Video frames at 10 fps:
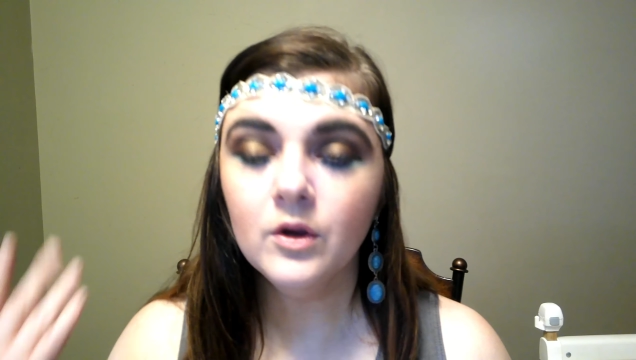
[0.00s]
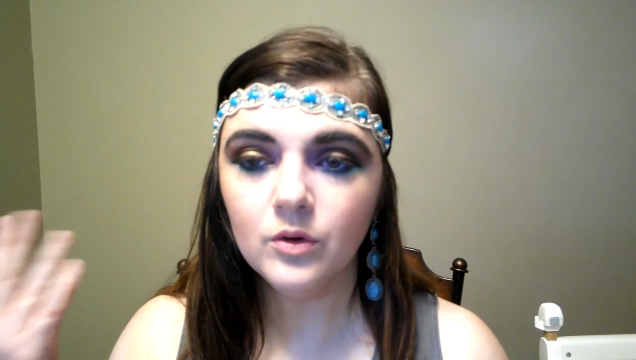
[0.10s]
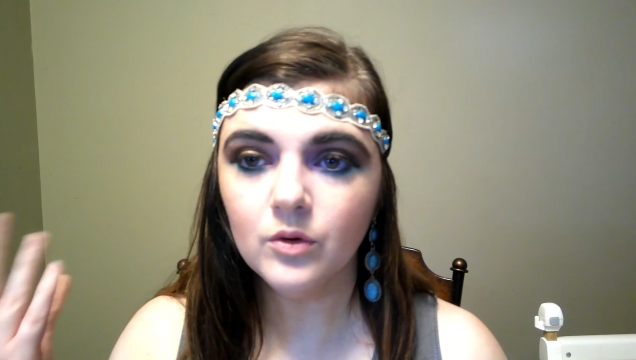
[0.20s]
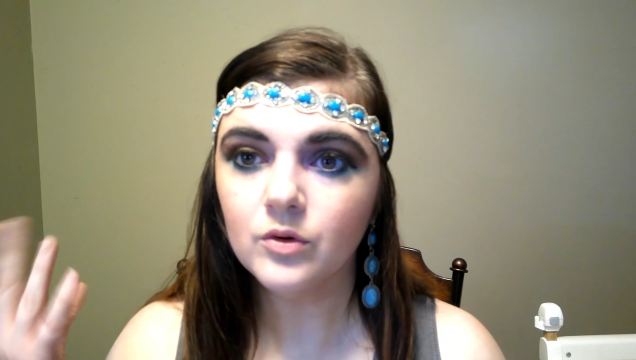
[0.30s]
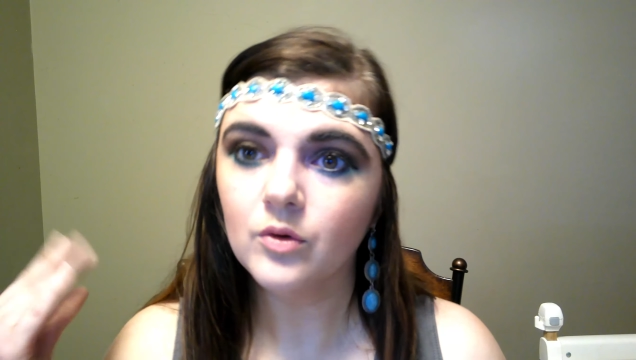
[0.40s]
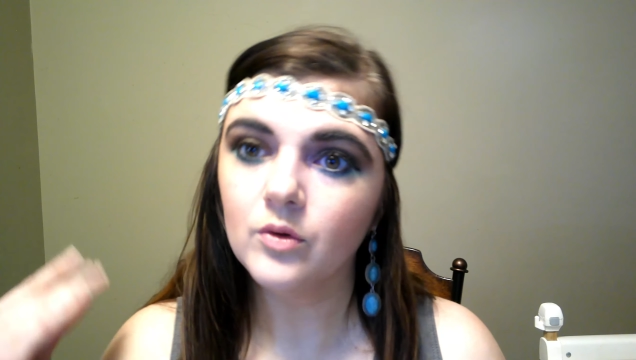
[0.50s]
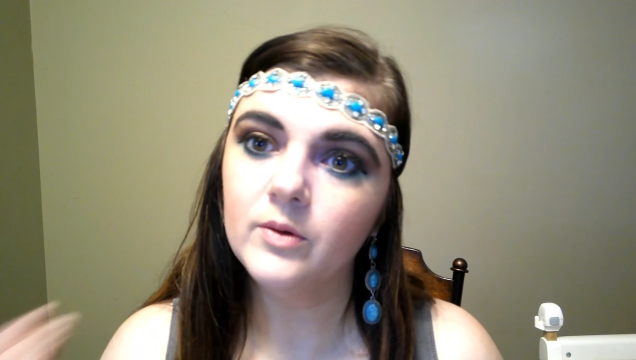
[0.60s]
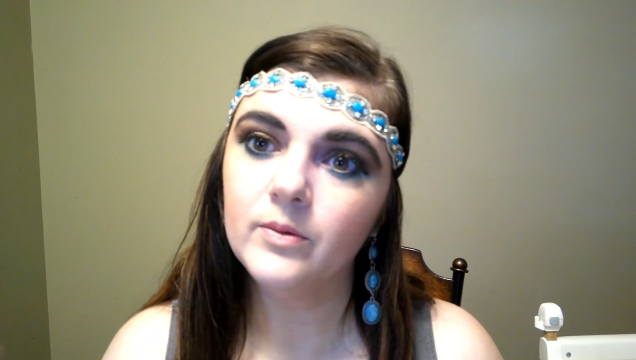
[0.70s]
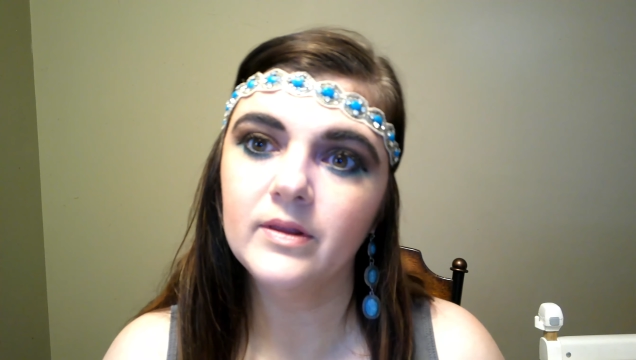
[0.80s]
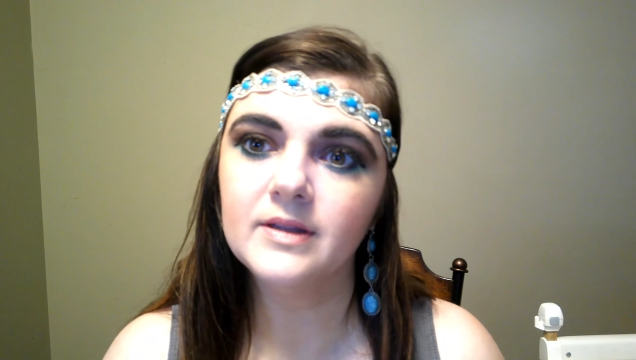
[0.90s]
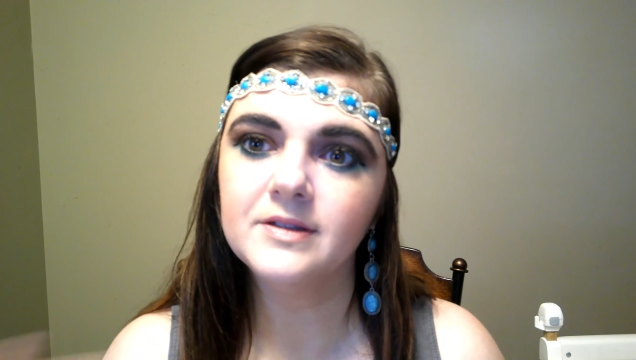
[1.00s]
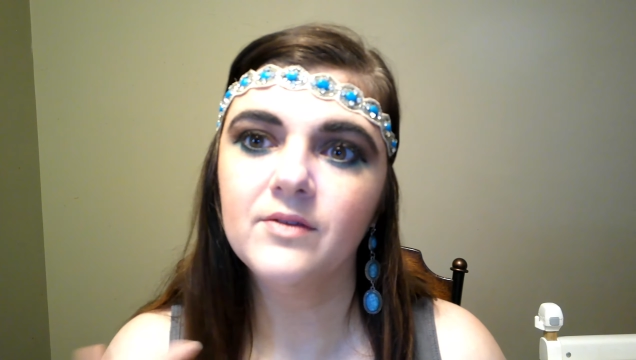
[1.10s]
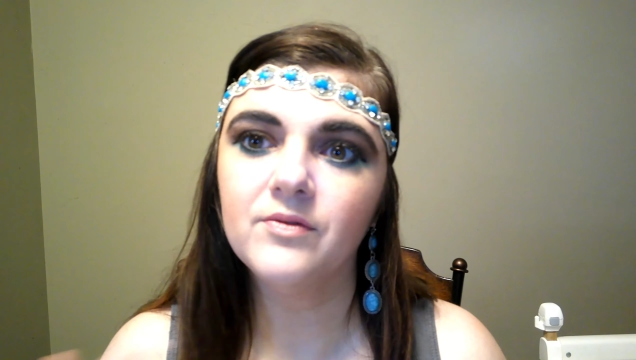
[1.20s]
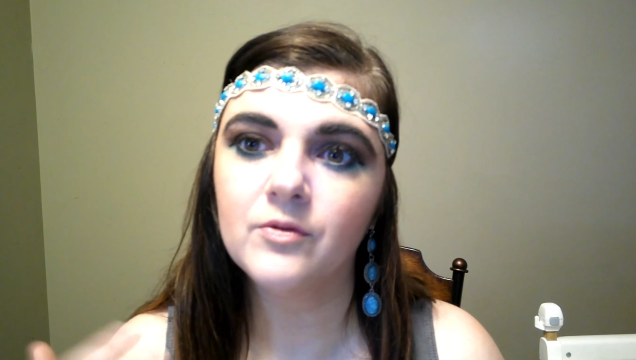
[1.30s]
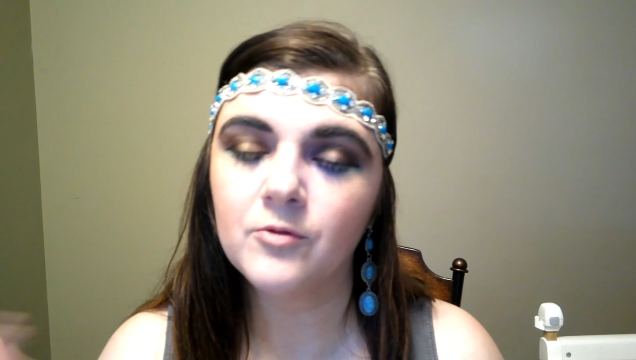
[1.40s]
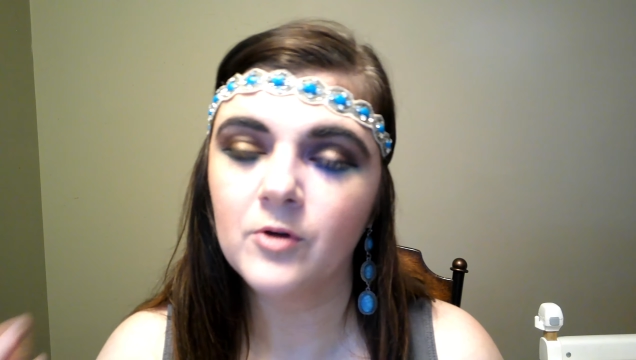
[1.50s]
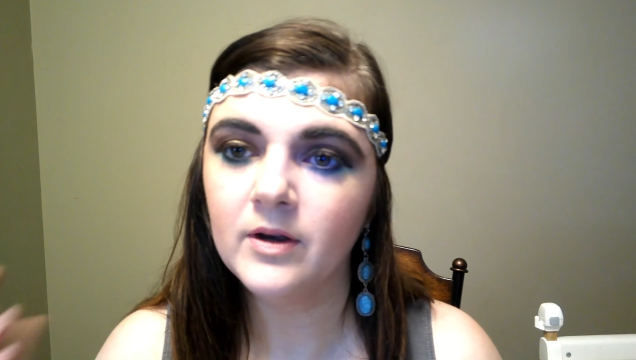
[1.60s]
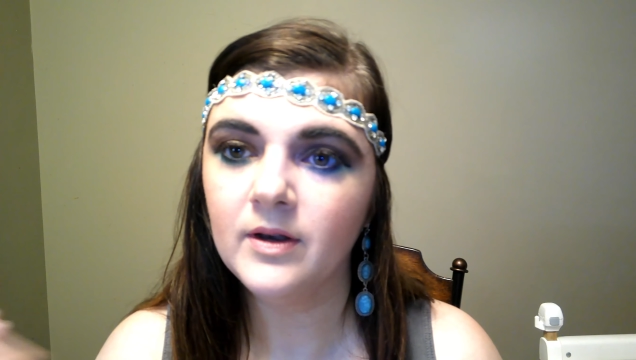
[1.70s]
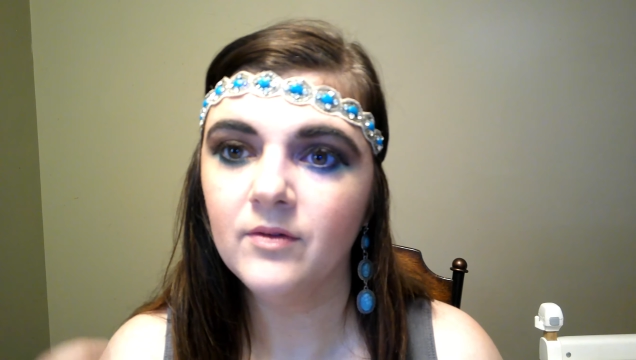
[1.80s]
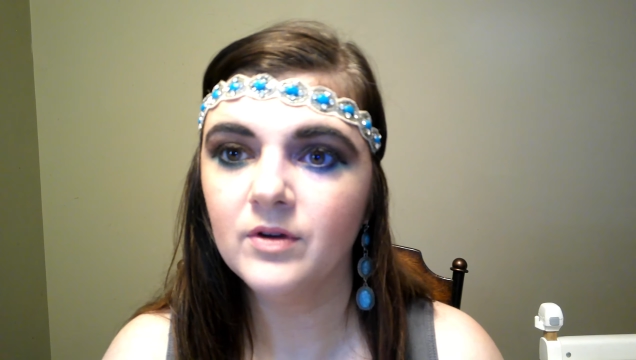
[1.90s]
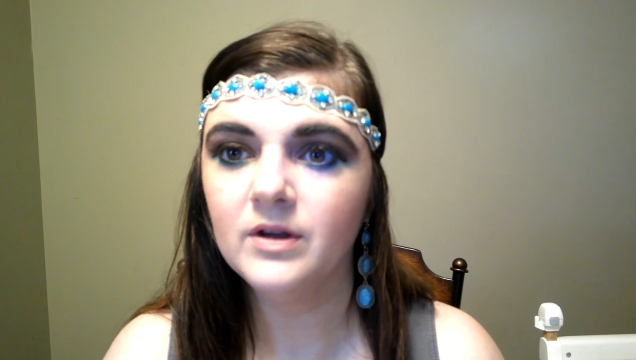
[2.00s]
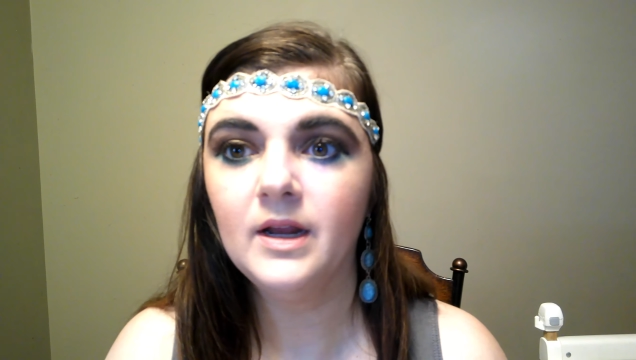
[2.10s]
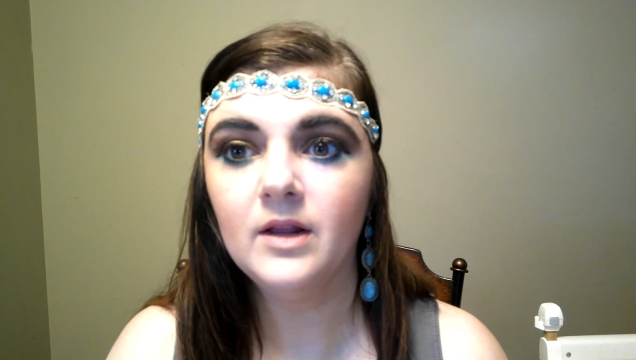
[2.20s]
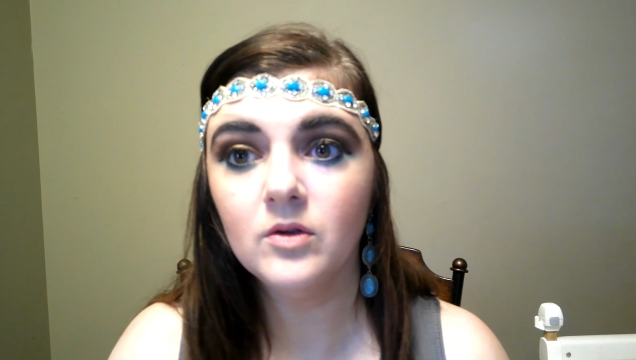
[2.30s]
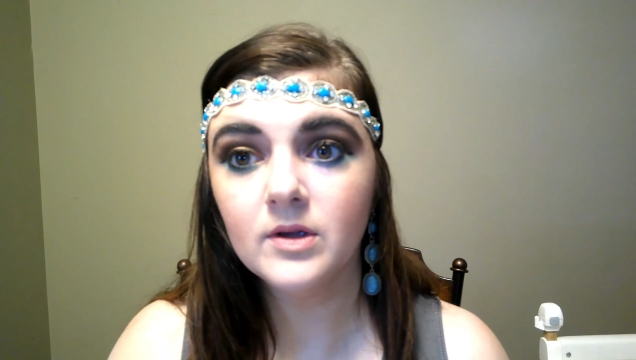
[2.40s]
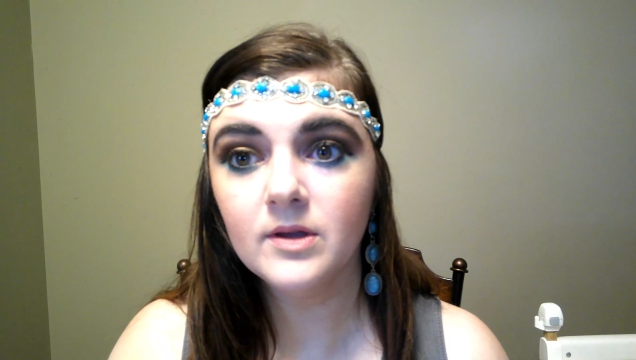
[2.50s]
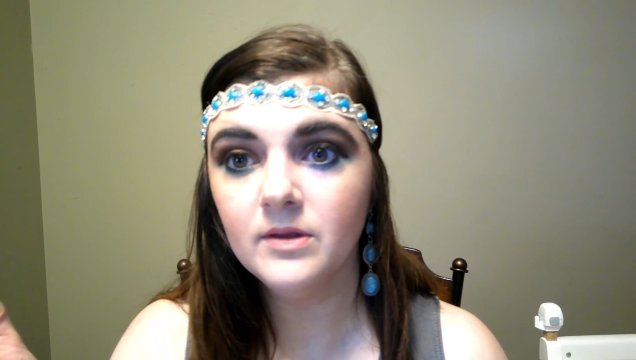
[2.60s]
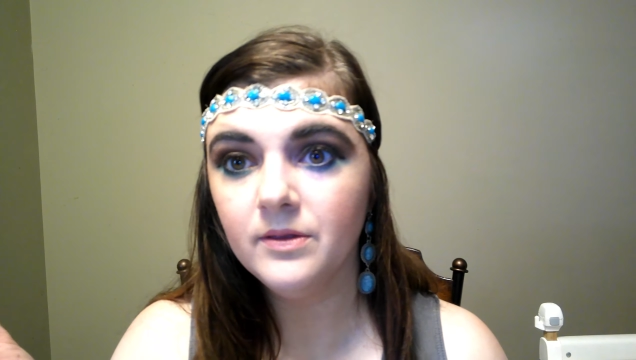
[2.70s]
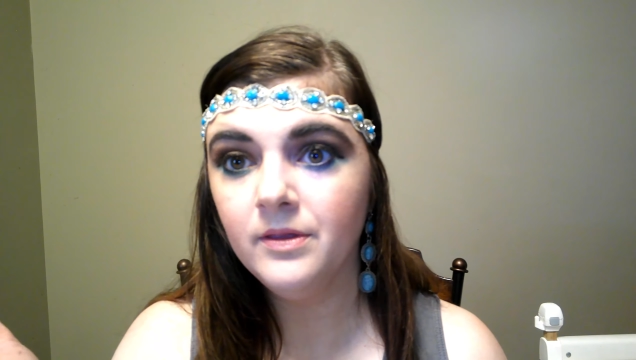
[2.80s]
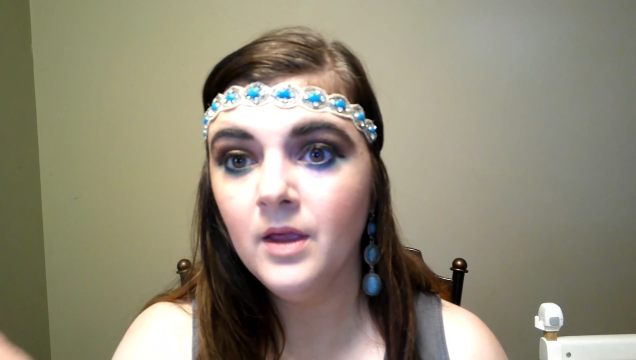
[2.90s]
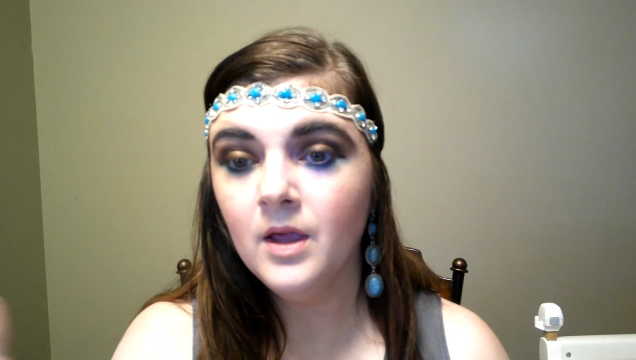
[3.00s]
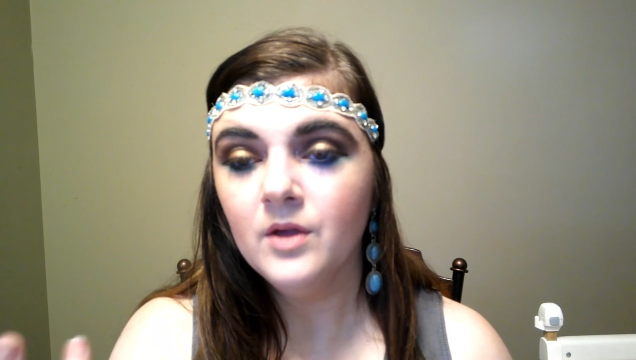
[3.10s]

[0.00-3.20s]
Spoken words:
You could totally wear this for an everyday look, and then